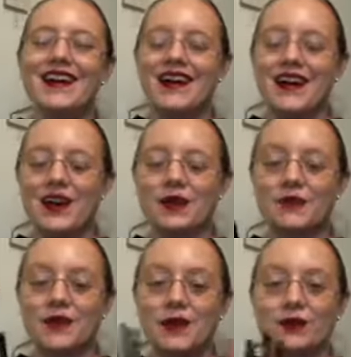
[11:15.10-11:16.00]

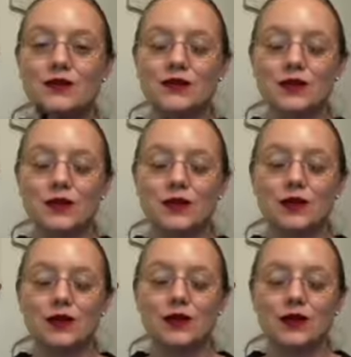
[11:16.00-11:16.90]
um, those two are